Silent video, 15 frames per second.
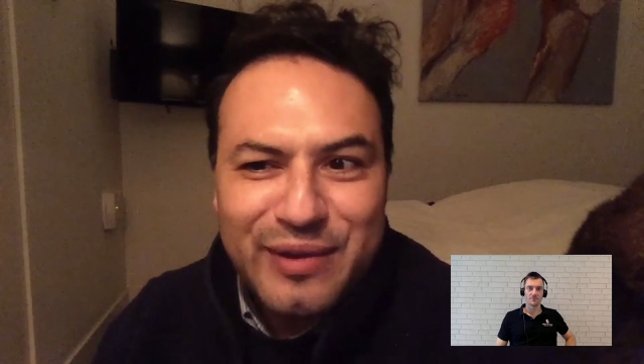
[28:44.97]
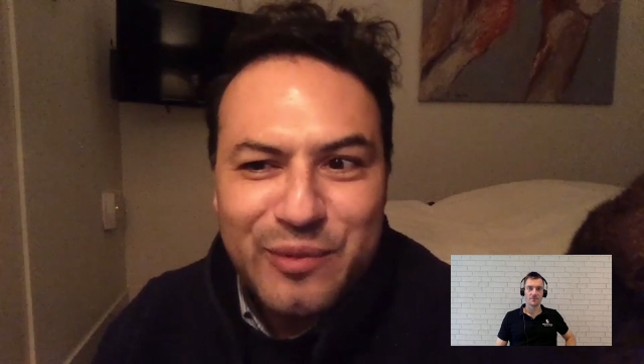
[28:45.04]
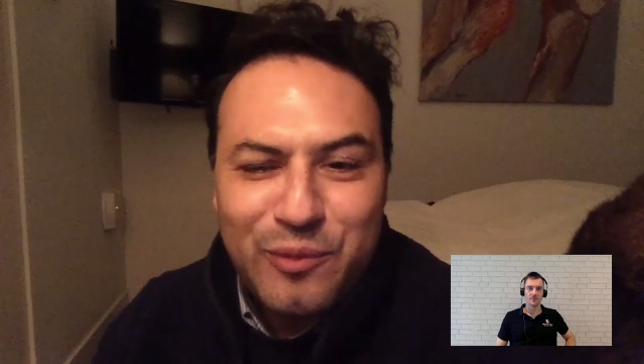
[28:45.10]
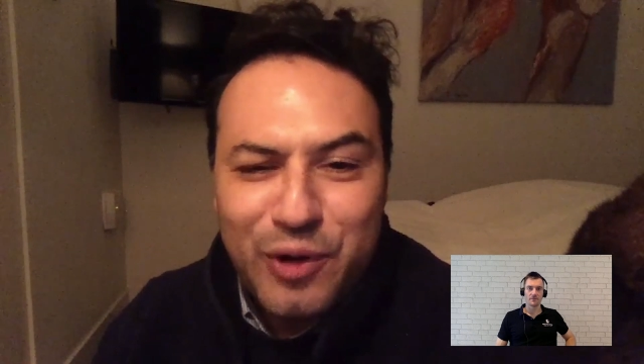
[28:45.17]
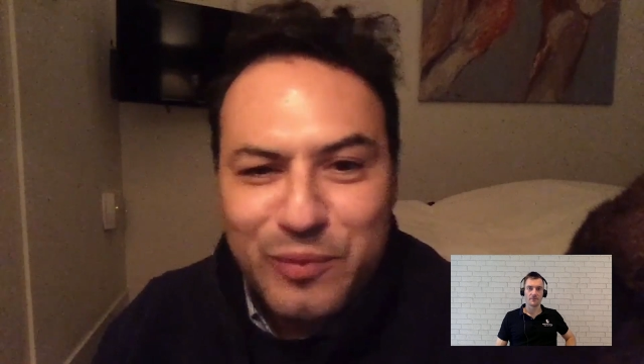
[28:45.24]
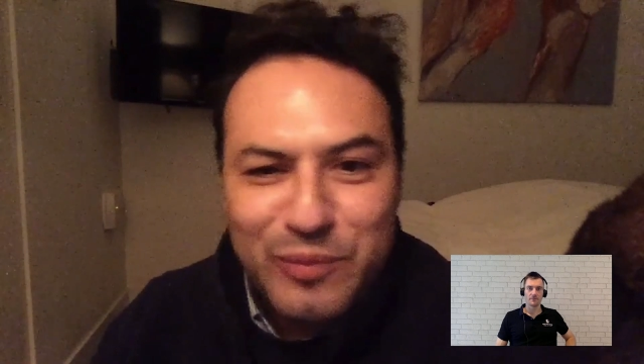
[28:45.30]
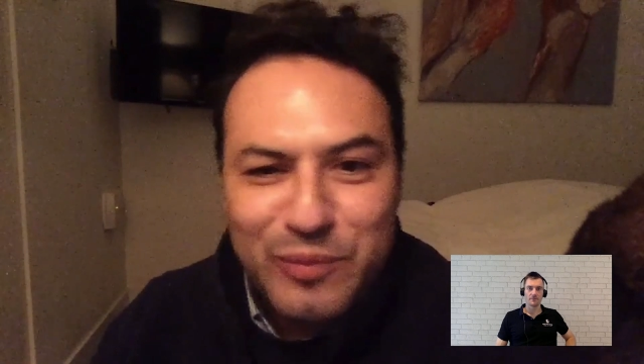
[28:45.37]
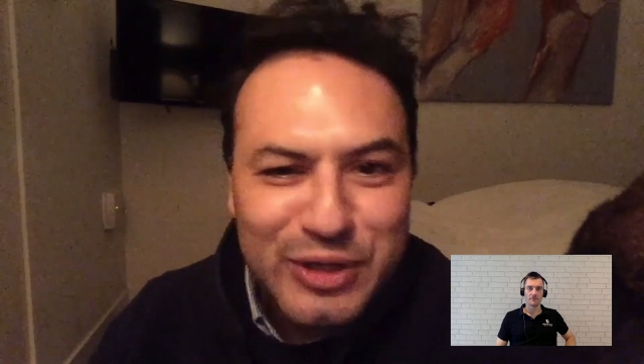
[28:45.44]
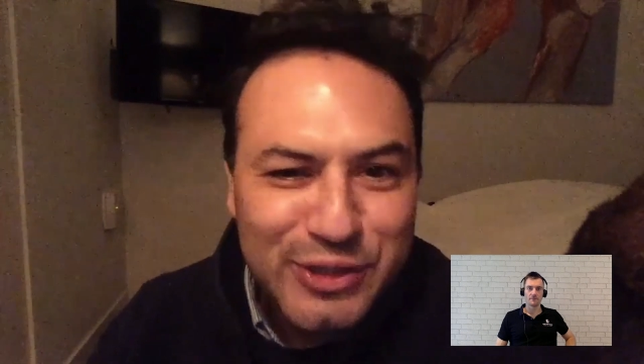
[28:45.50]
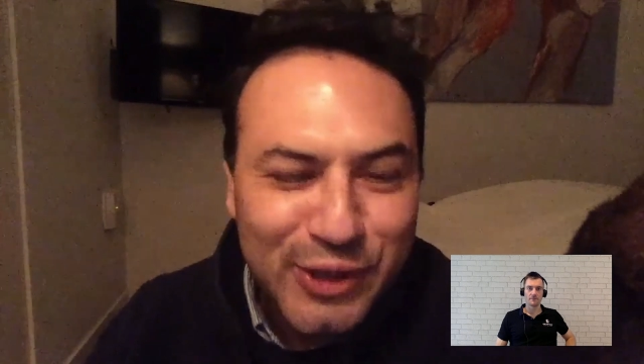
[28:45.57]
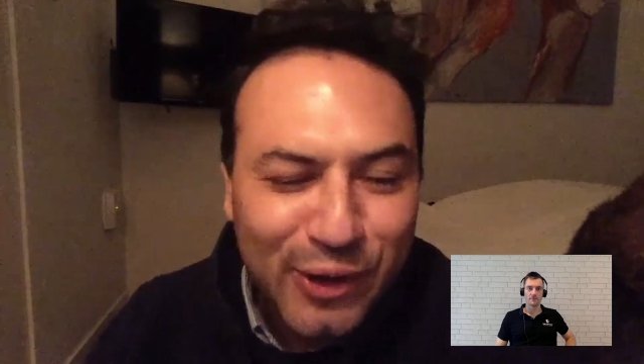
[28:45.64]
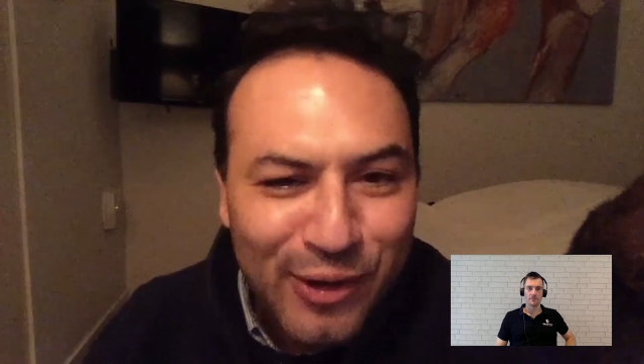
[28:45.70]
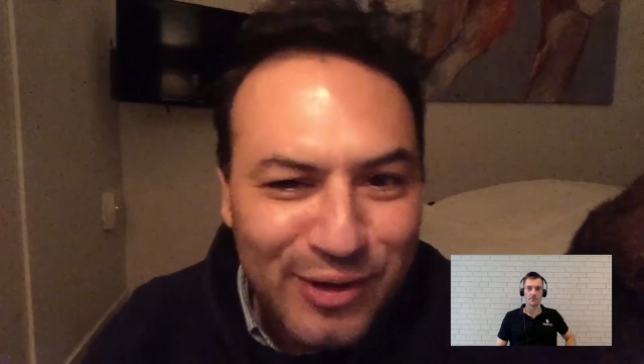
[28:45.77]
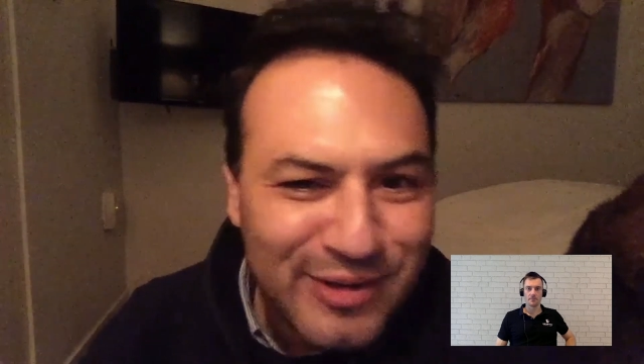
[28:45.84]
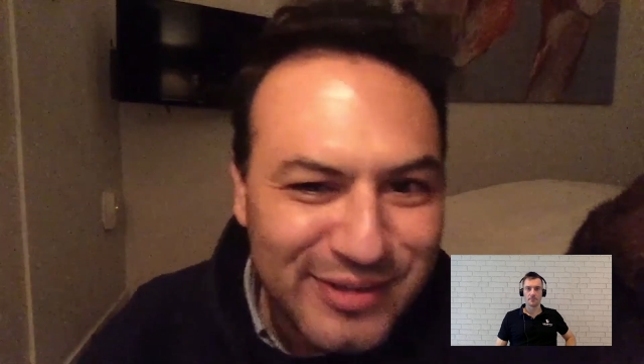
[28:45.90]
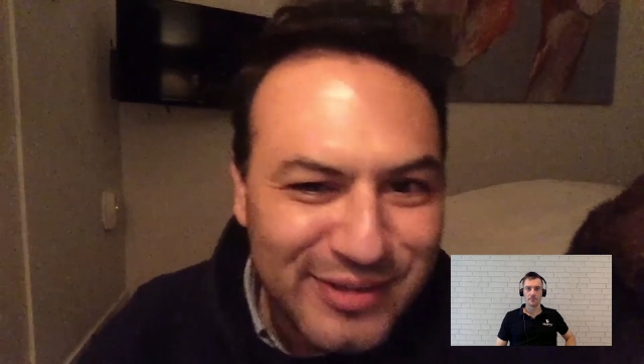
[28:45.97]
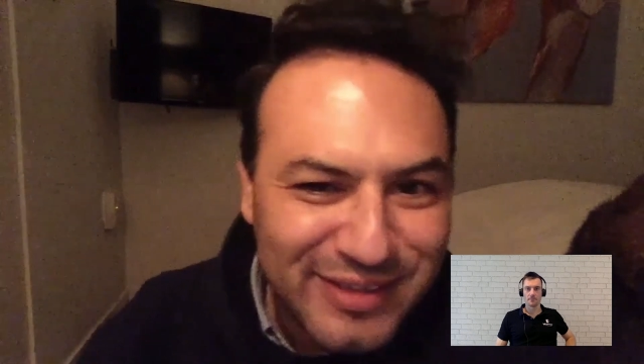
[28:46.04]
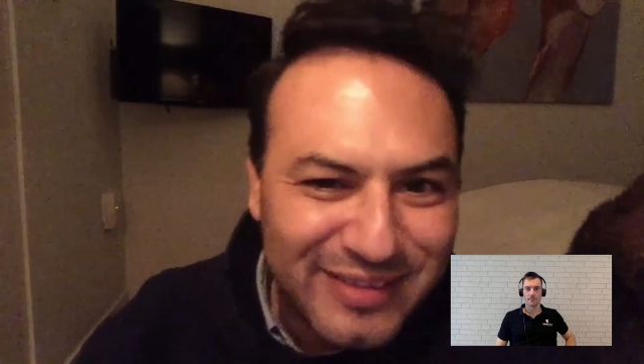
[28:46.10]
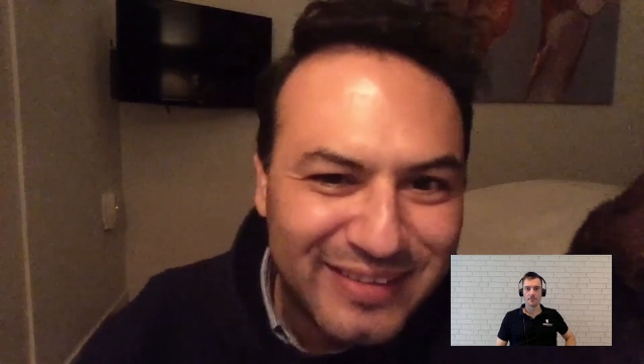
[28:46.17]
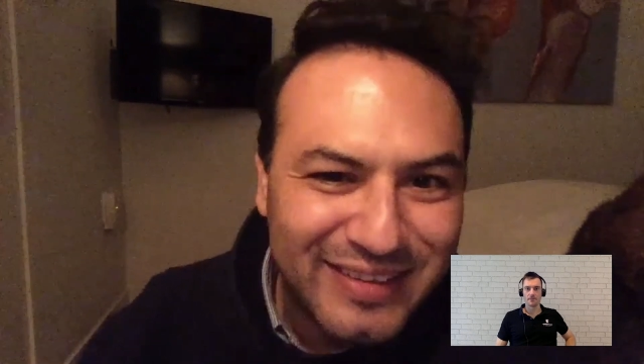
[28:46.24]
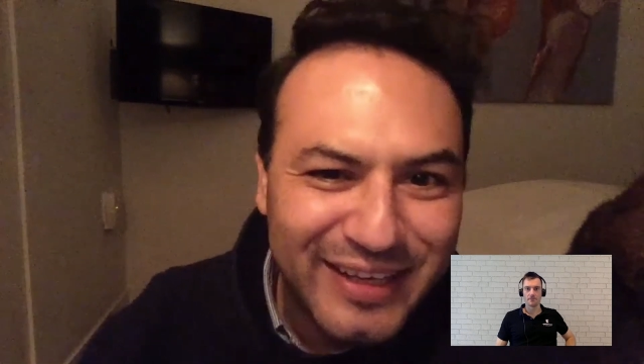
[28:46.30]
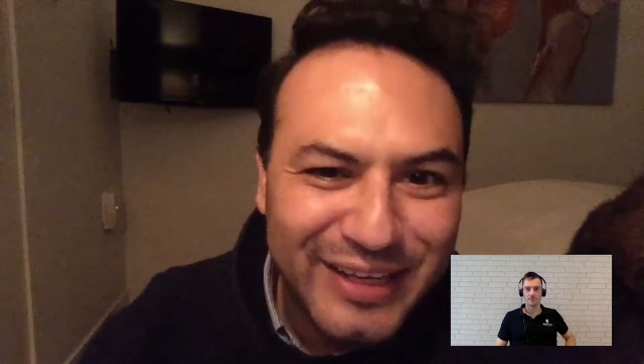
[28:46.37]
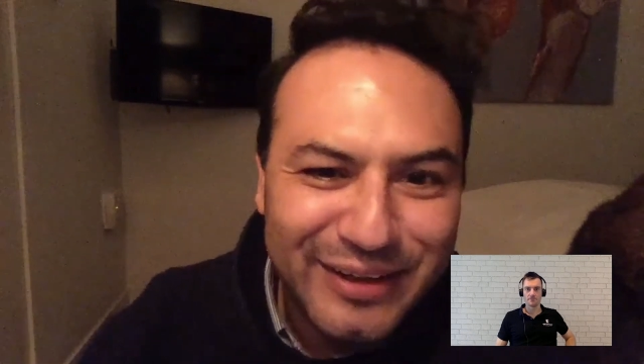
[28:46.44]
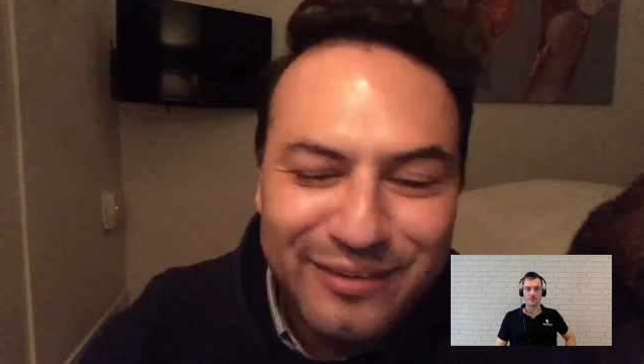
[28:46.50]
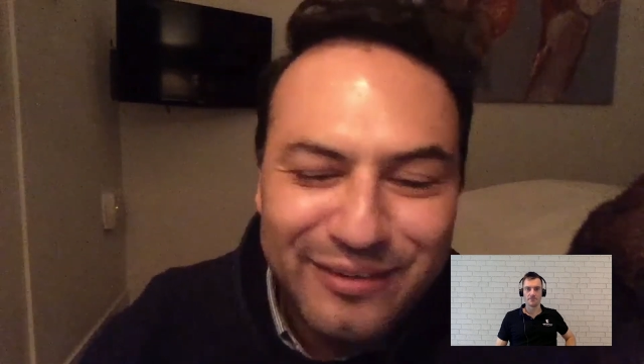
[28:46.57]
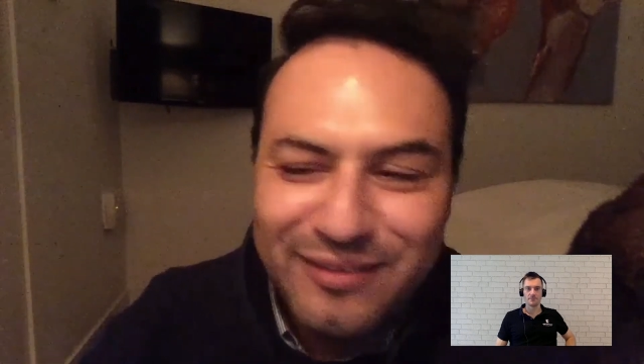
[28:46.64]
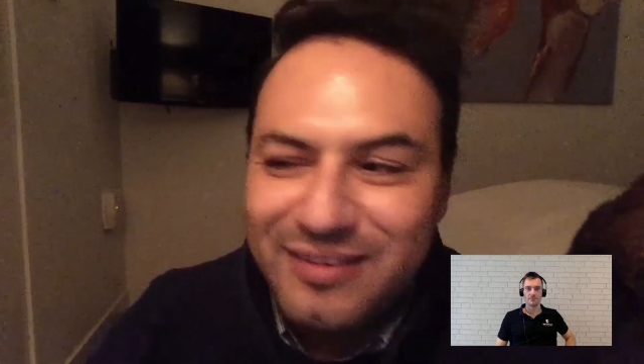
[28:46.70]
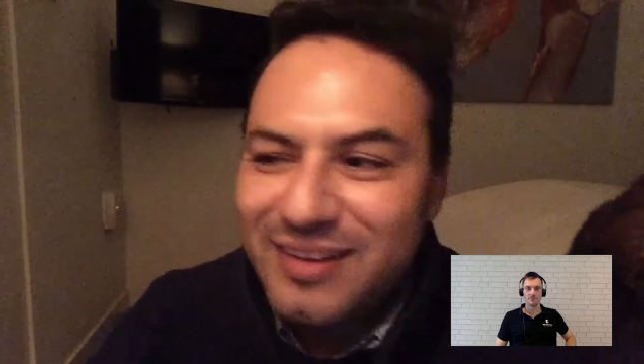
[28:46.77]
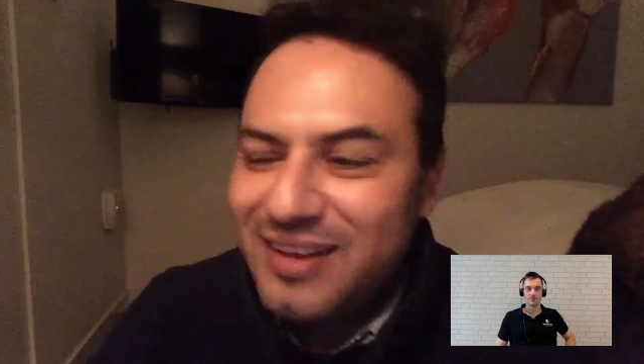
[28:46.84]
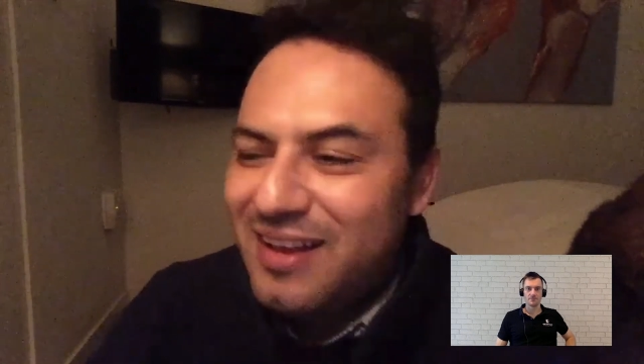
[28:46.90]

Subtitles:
work with dogs, and